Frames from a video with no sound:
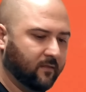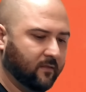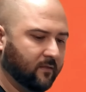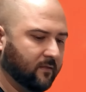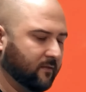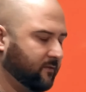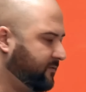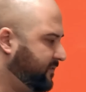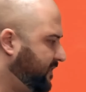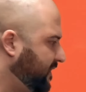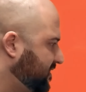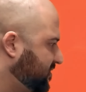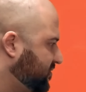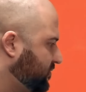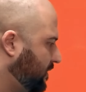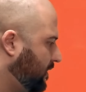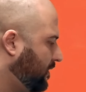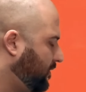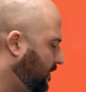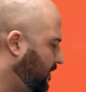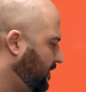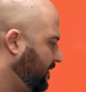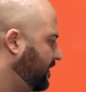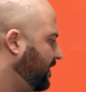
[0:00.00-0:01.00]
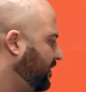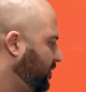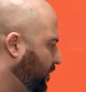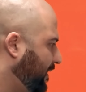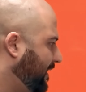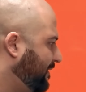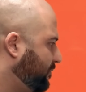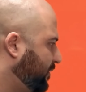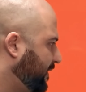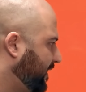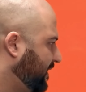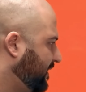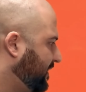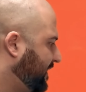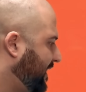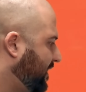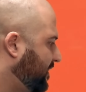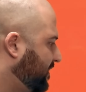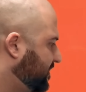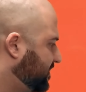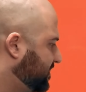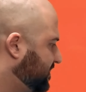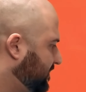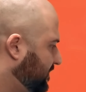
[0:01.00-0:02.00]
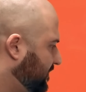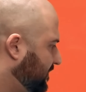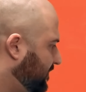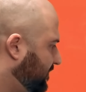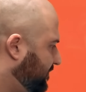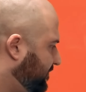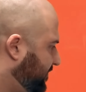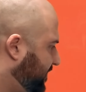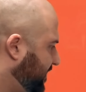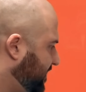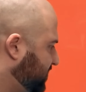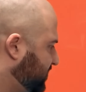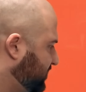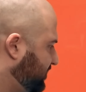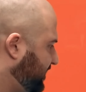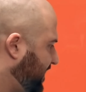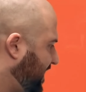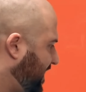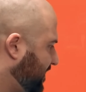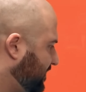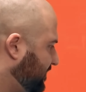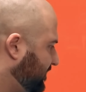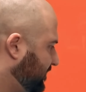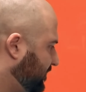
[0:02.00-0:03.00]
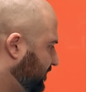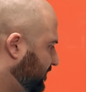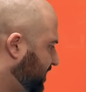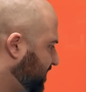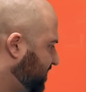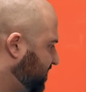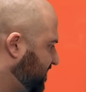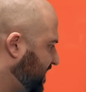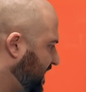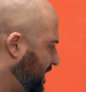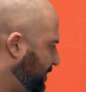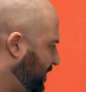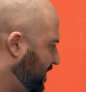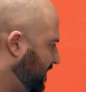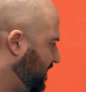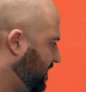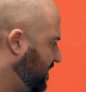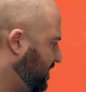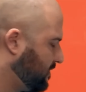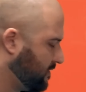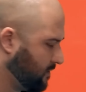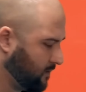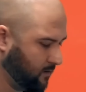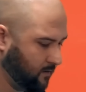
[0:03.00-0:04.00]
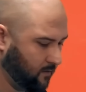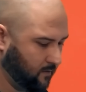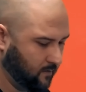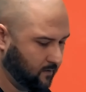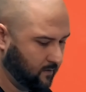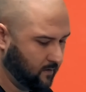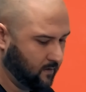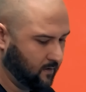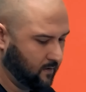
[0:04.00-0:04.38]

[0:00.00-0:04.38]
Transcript: this or, another way of breaking it down is this fact this statement here